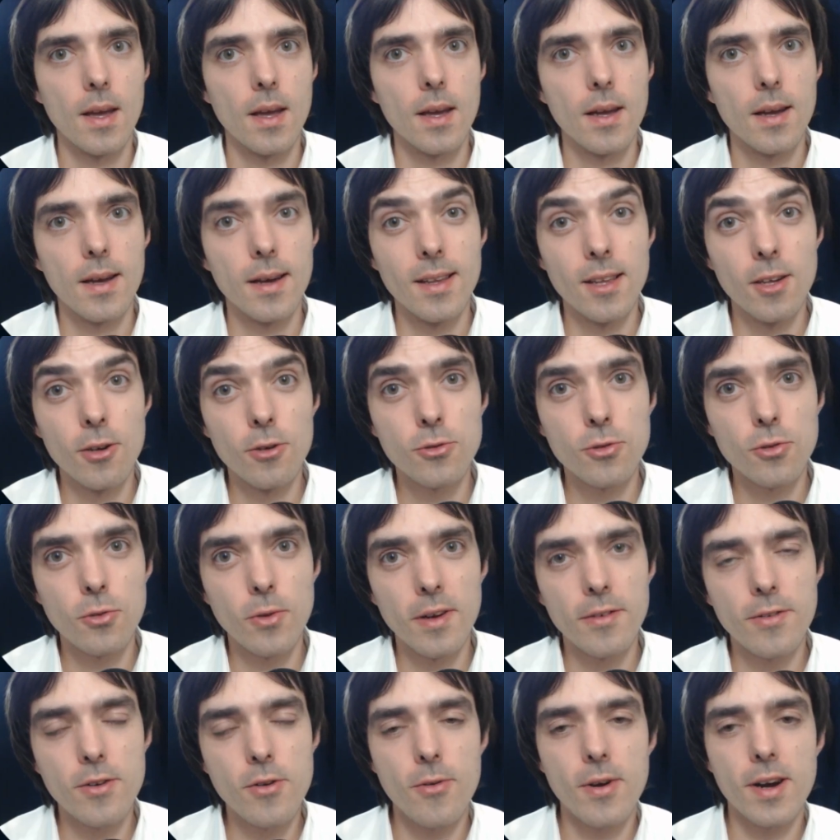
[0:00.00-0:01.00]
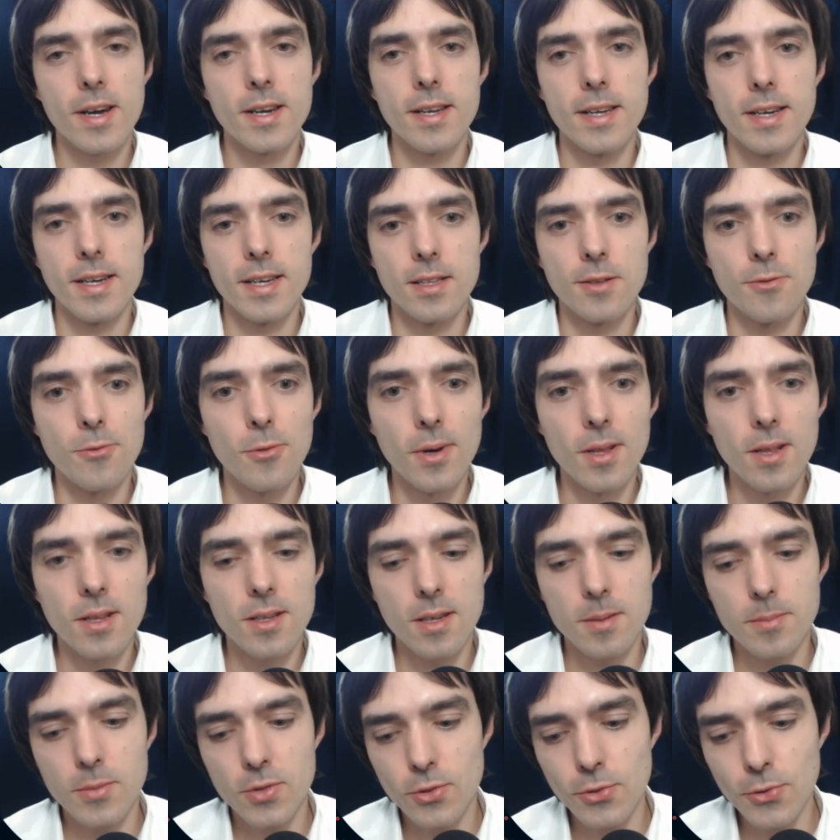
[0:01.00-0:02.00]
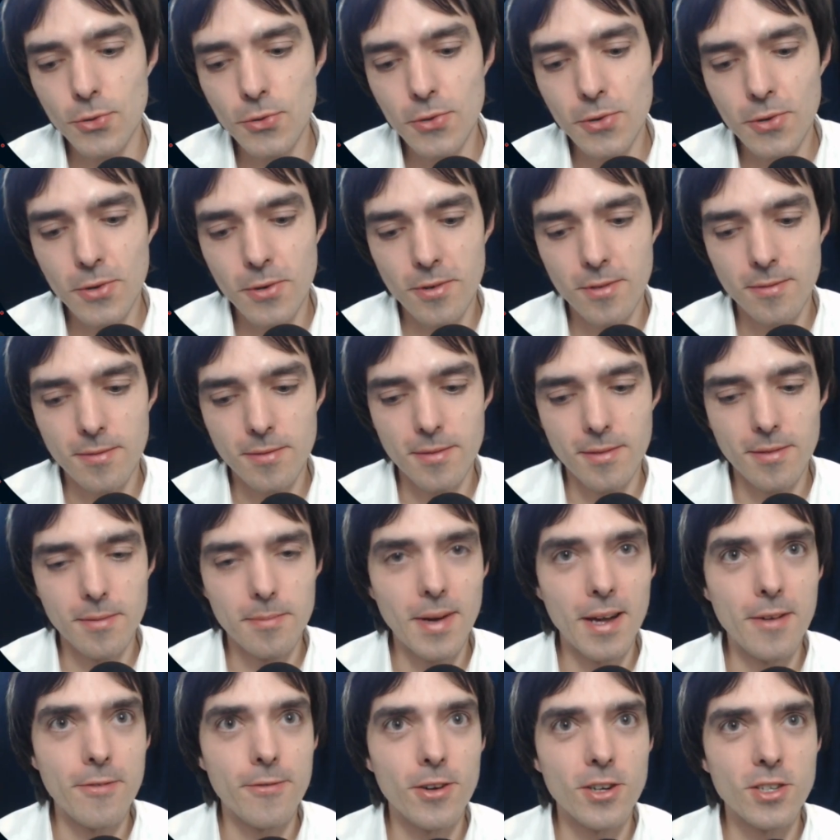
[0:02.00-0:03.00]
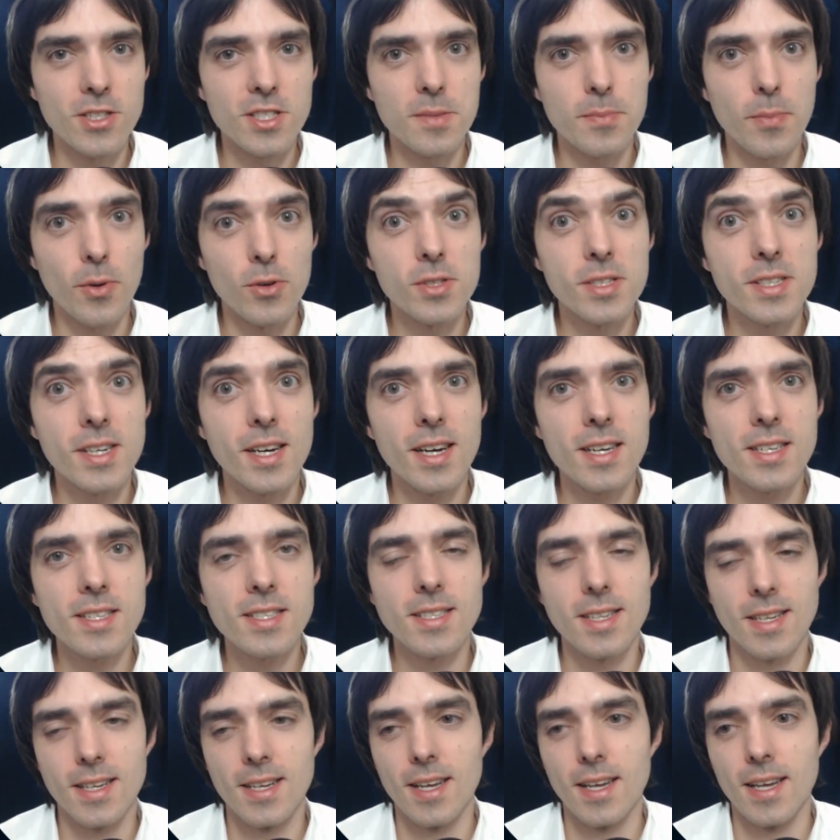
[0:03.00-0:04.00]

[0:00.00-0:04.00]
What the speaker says: Hello to everyone and welcome to my first podcast.